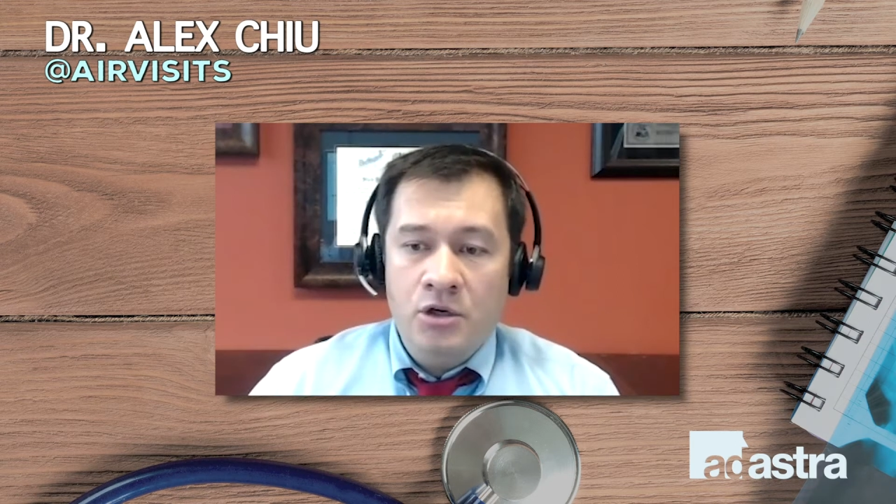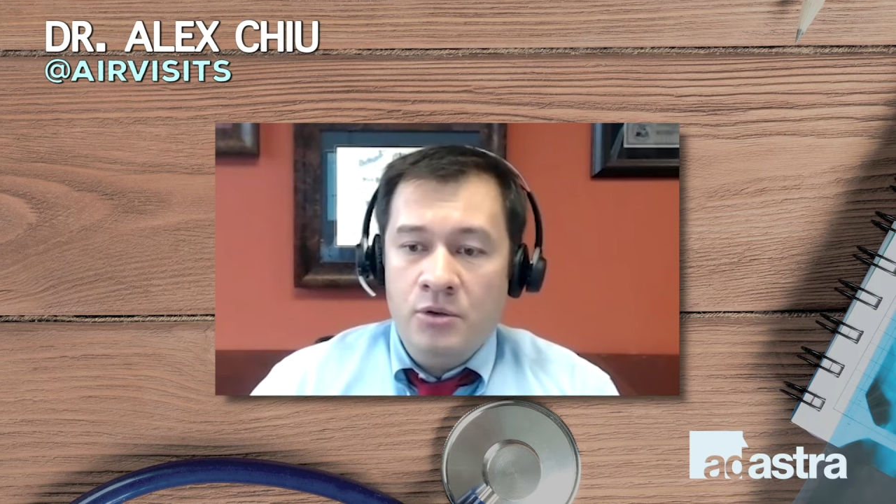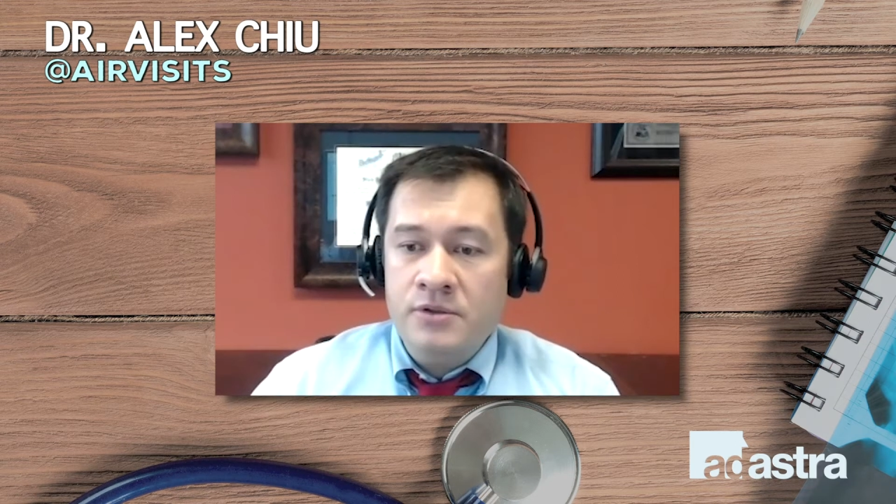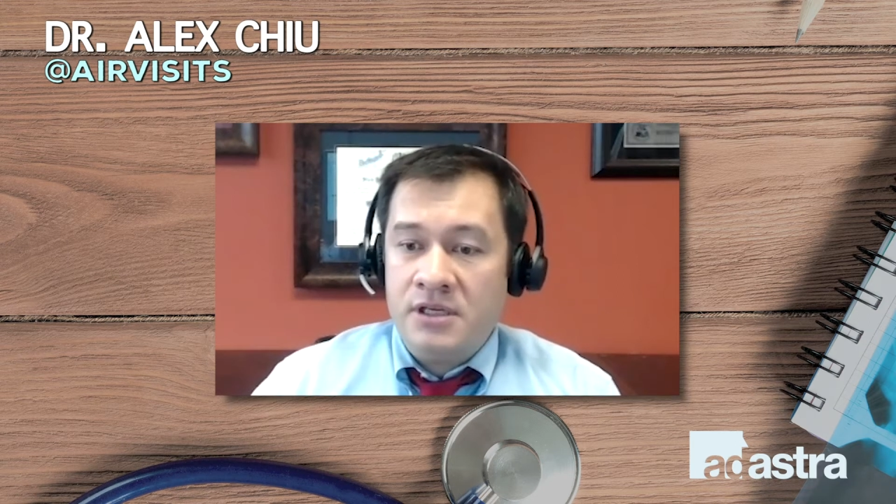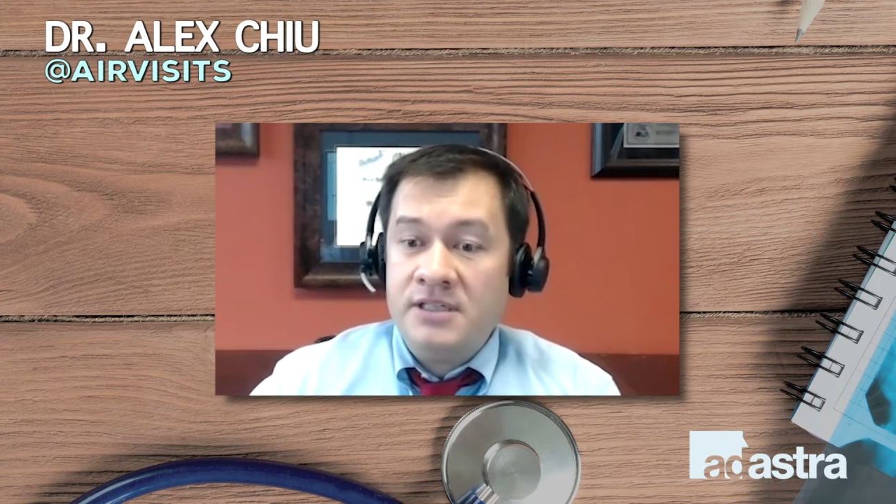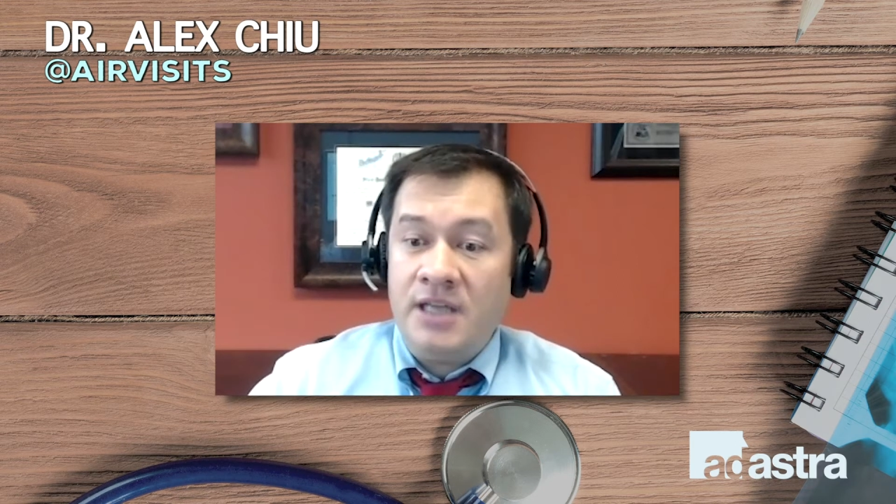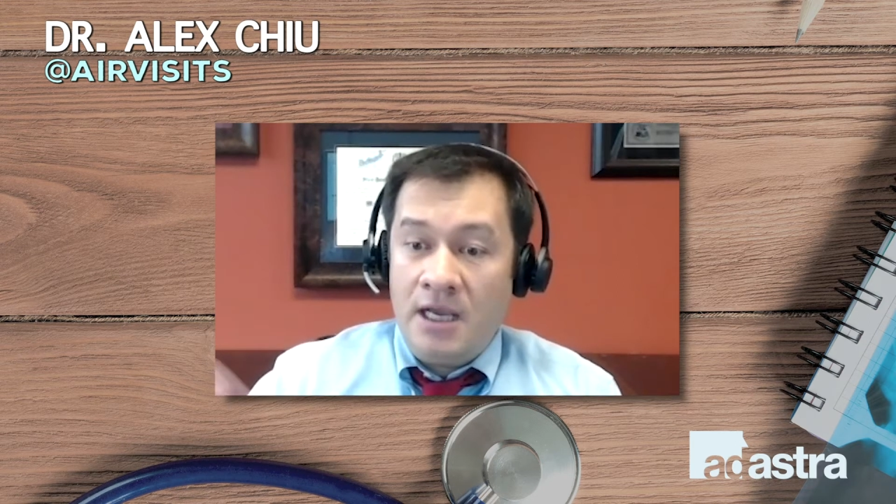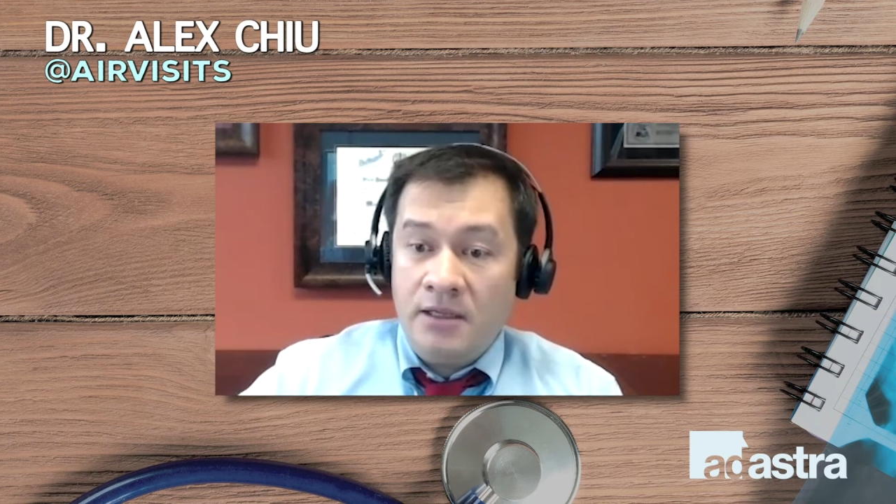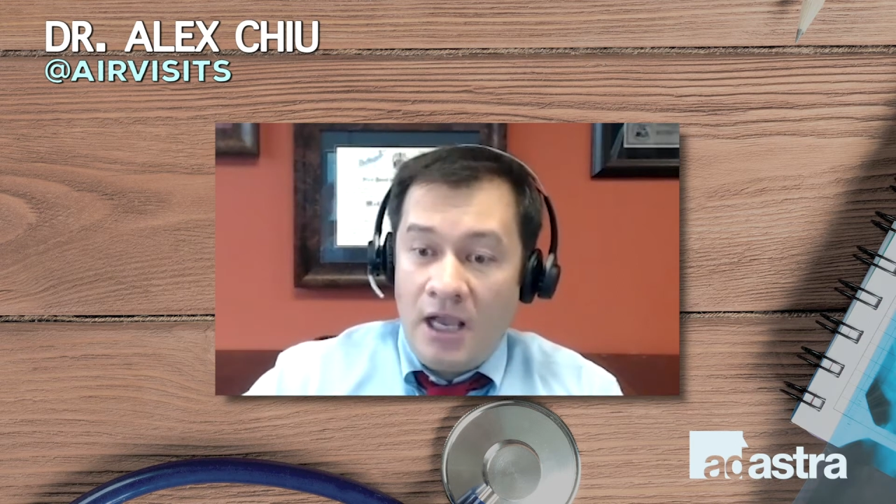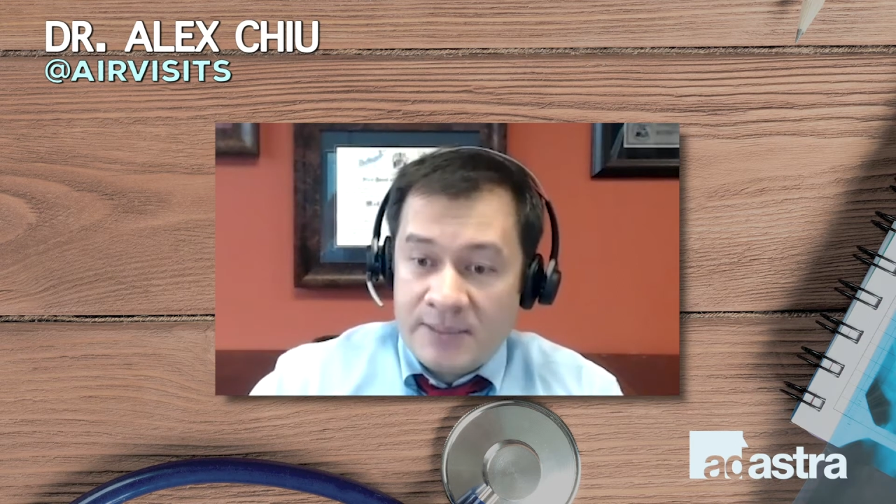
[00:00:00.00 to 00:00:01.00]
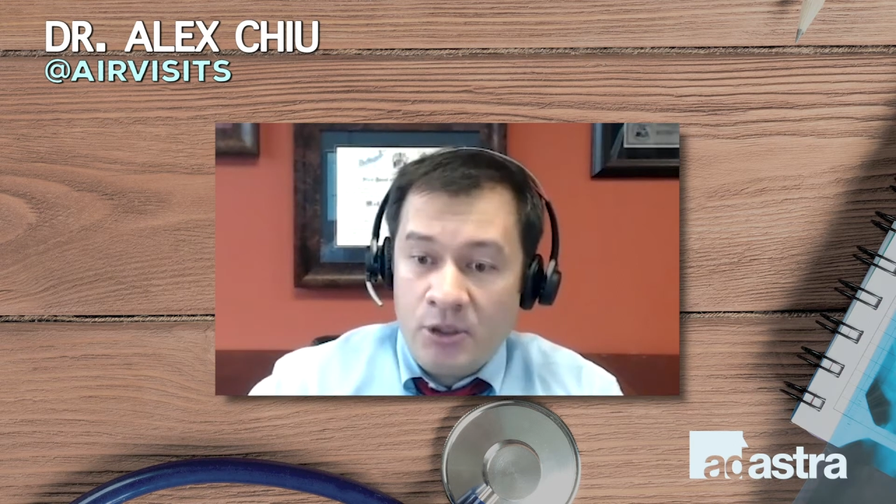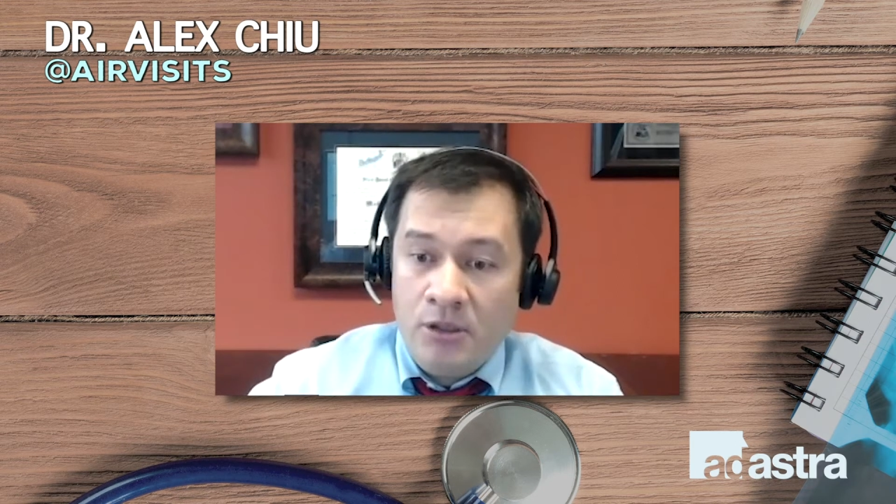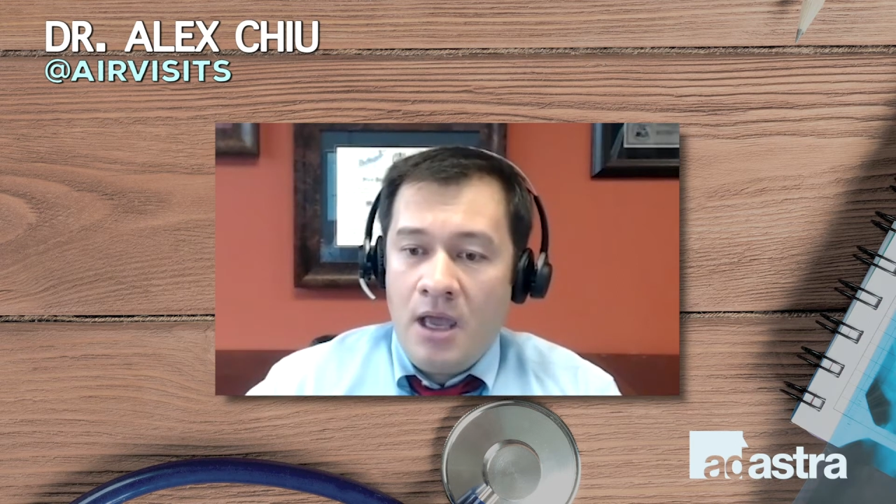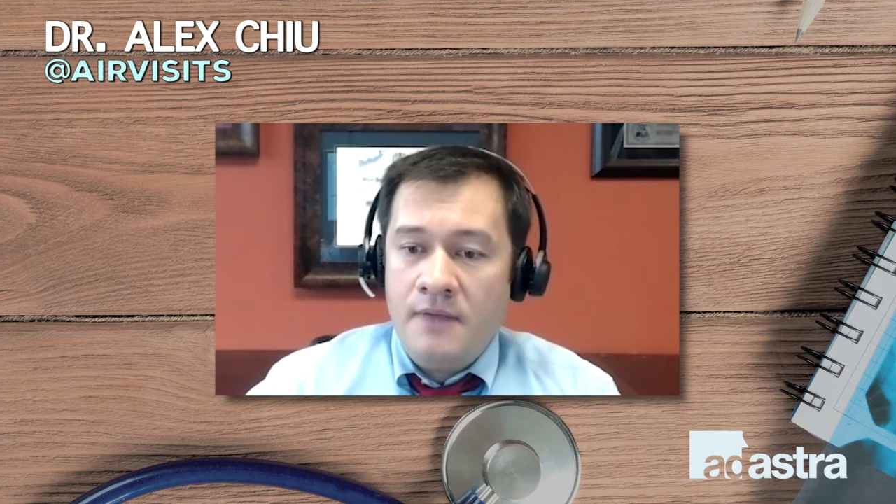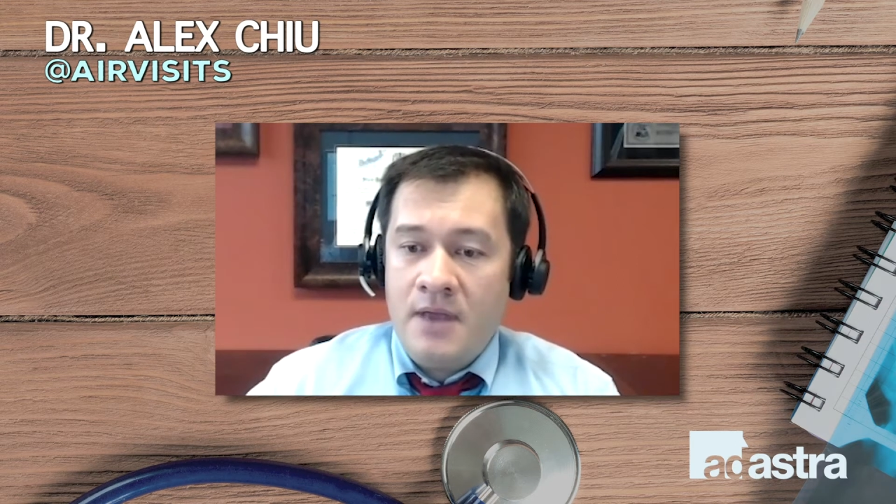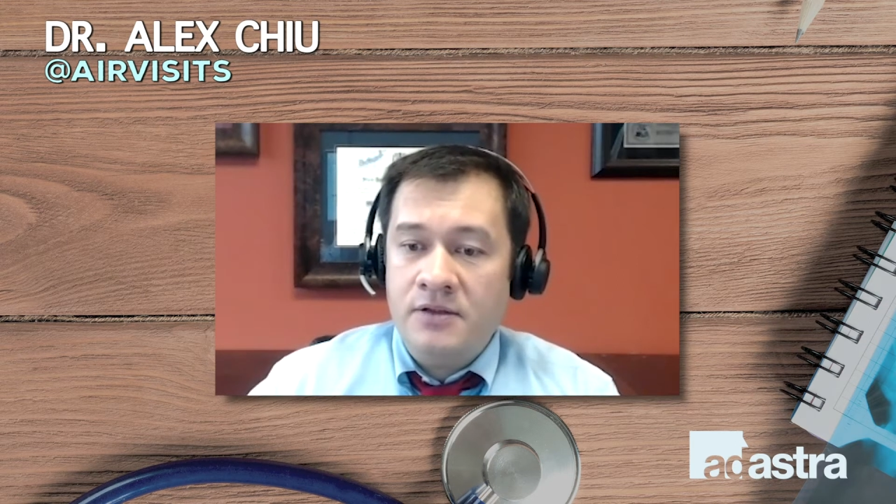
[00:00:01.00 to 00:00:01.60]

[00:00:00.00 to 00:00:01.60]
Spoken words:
who's going to stay in the hospital and